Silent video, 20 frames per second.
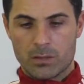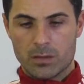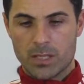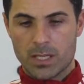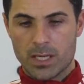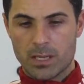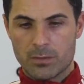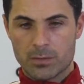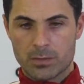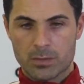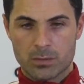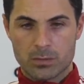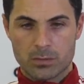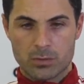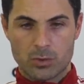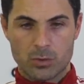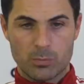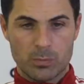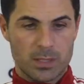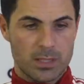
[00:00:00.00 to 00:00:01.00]
There are
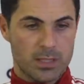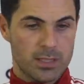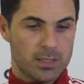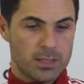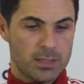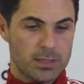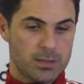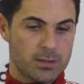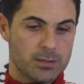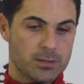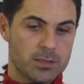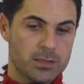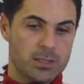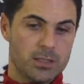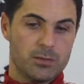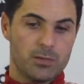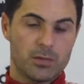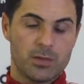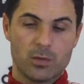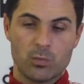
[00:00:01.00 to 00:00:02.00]
so many
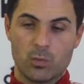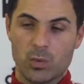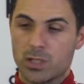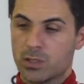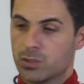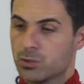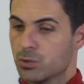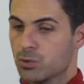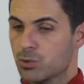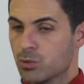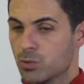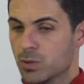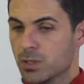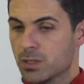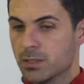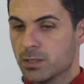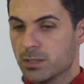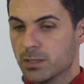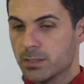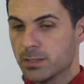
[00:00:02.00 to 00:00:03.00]
different ways to do
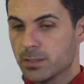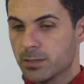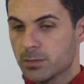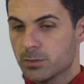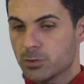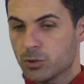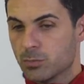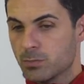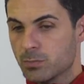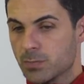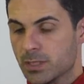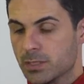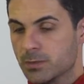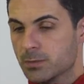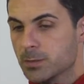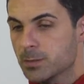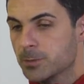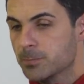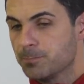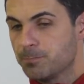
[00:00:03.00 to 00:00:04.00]
it. Uh,
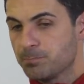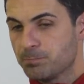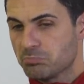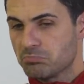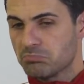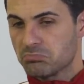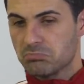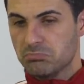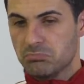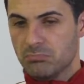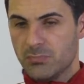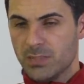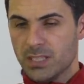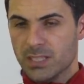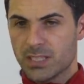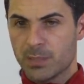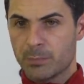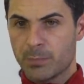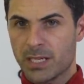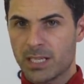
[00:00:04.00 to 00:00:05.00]
sometimes
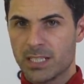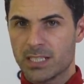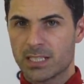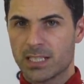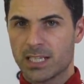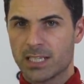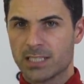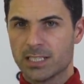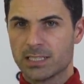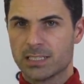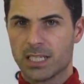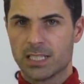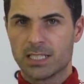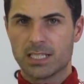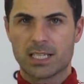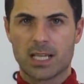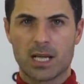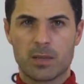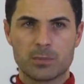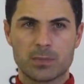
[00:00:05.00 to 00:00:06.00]
the manager can decide
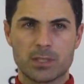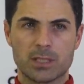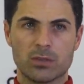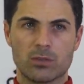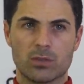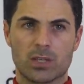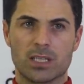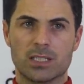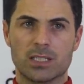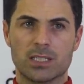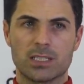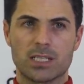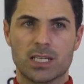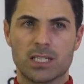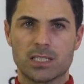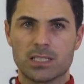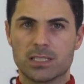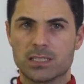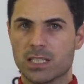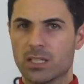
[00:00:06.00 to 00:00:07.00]
the captain or can
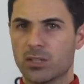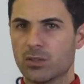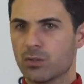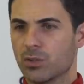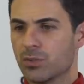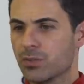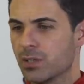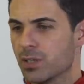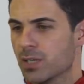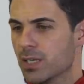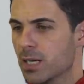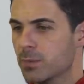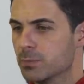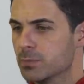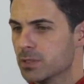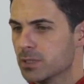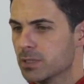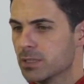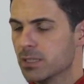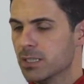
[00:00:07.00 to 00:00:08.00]
decide the second or third
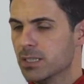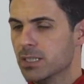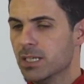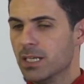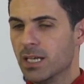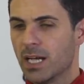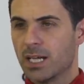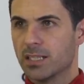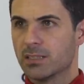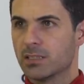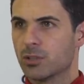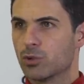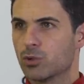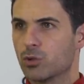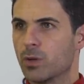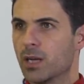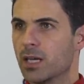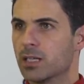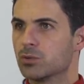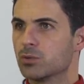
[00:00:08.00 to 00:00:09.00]
captain, and the
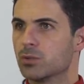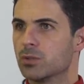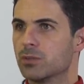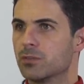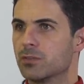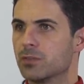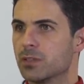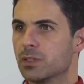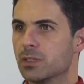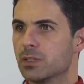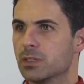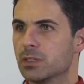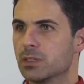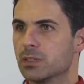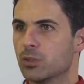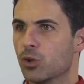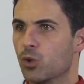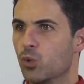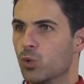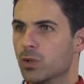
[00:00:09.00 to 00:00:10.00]
group has to defend
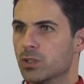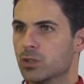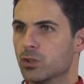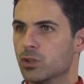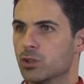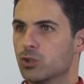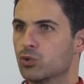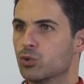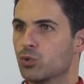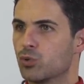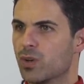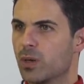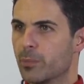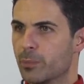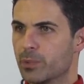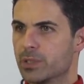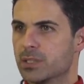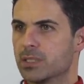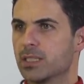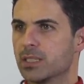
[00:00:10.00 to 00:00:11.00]
who is going to
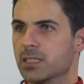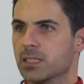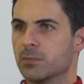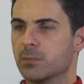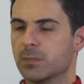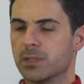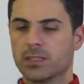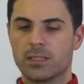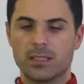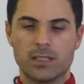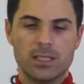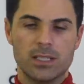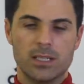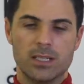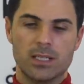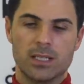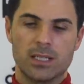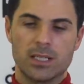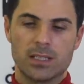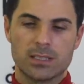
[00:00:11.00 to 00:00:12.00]
represent them in
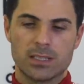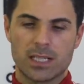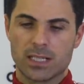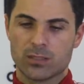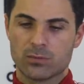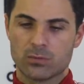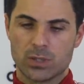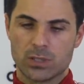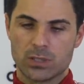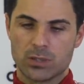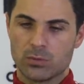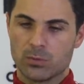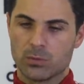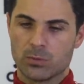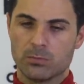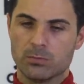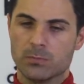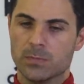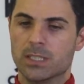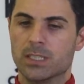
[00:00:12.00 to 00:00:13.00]
in that dressing
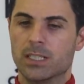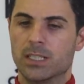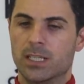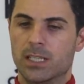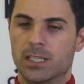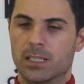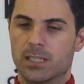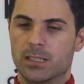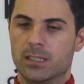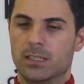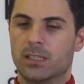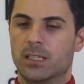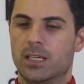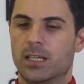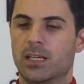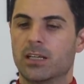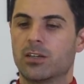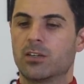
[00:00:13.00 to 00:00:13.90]
room. They